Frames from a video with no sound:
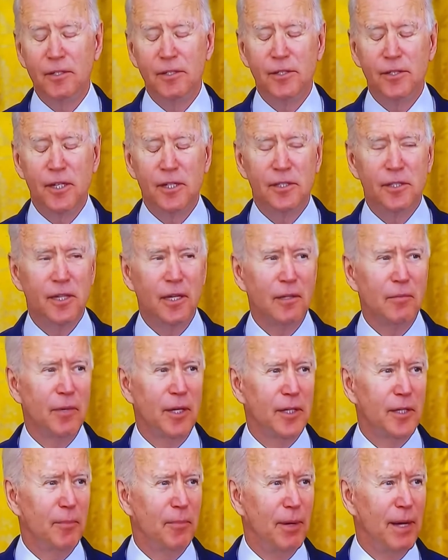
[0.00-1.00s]
just celebrate
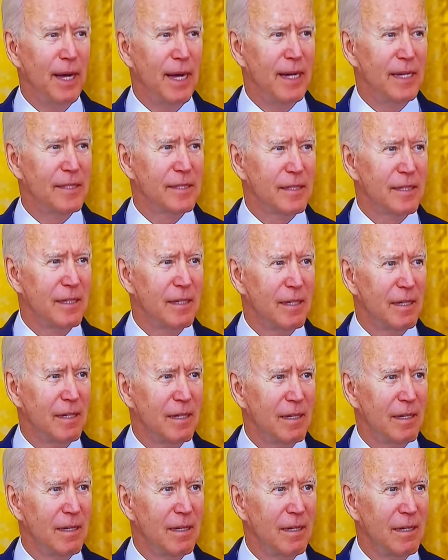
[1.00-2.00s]
the past.
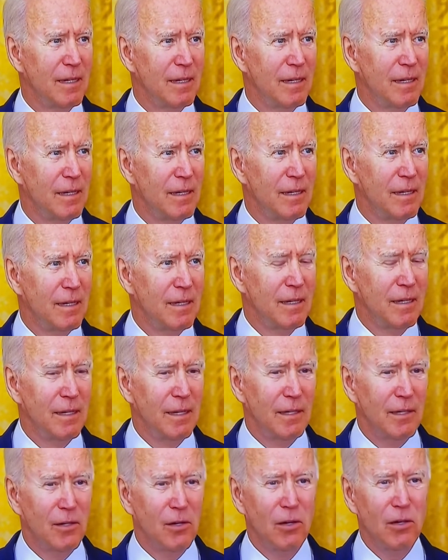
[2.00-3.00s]
It
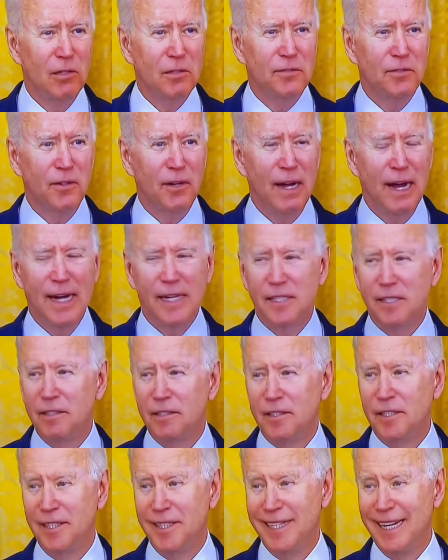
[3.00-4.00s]
calls for action
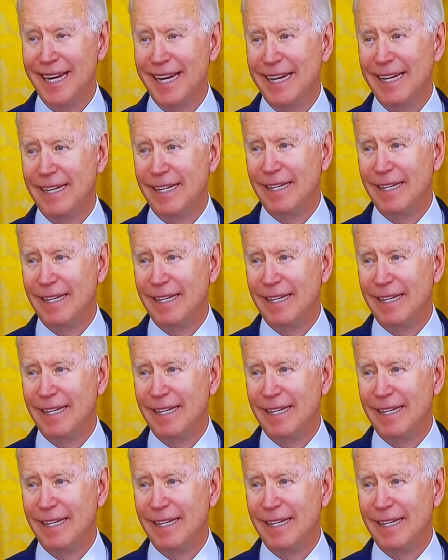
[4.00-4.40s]
today.